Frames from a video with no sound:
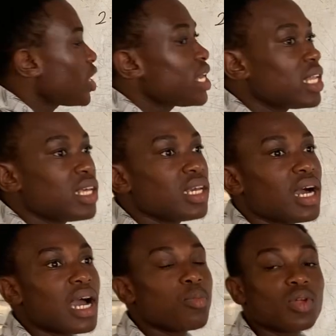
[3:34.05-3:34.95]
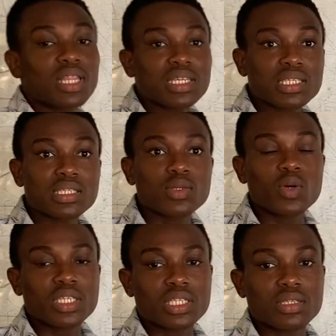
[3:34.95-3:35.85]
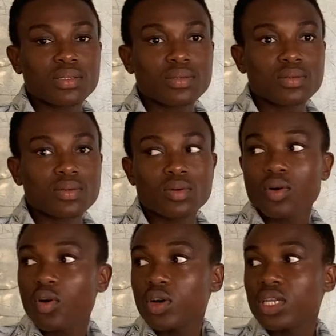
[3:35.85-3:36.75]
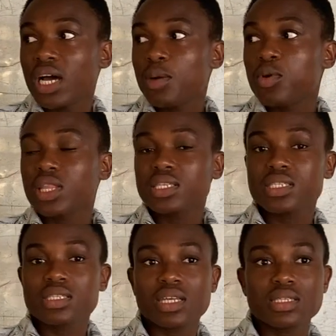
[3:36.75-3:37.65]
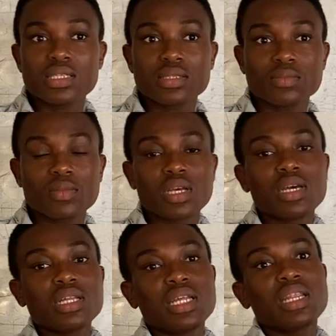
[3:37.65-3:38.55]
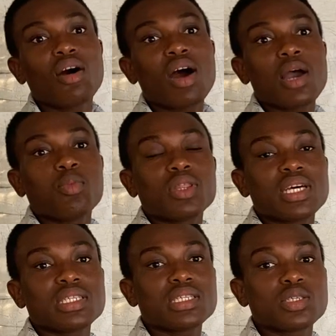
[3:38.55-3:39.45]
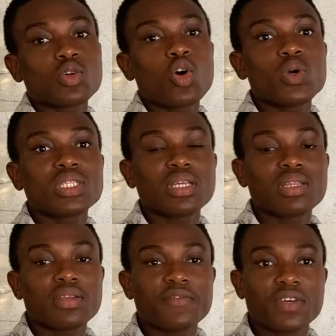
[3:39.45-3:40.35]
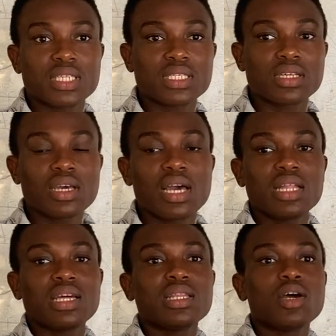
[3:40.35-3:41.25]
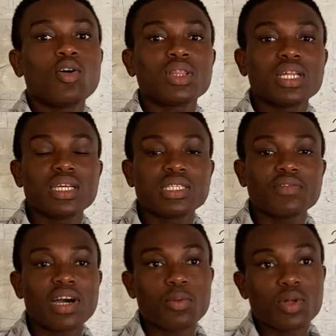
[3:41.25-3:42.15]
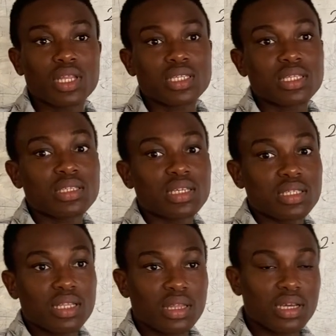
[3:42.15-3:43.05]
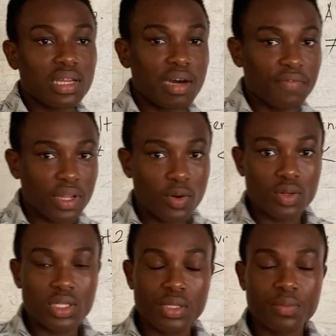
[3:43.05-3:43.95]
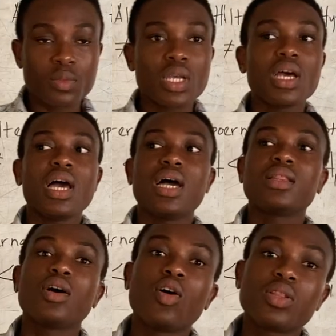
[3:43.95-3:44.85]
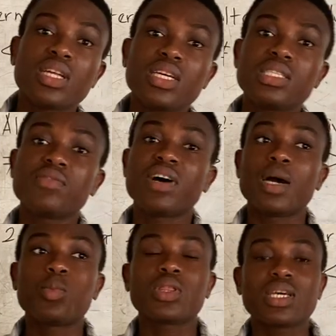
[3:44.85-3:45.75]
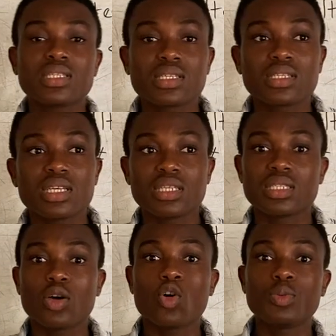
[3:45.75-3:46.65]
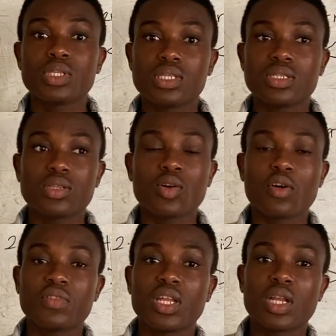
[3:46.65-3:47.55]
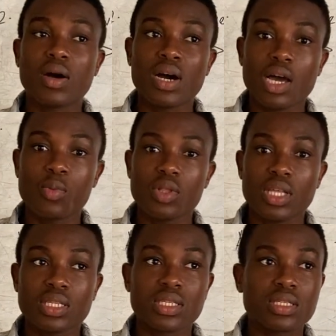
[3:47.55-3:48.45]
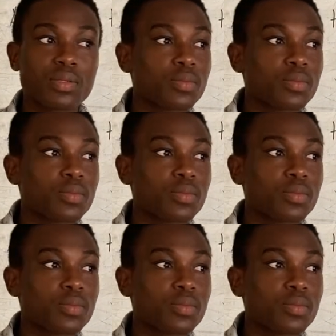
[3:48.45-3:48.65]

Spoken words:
any hypothesis question or in hypothesis testing, the null hypothesis is always stated first, and then the alternative hypothesis is stated afterwards. And the alternative hypothesis is the opposite of the null hypothesis.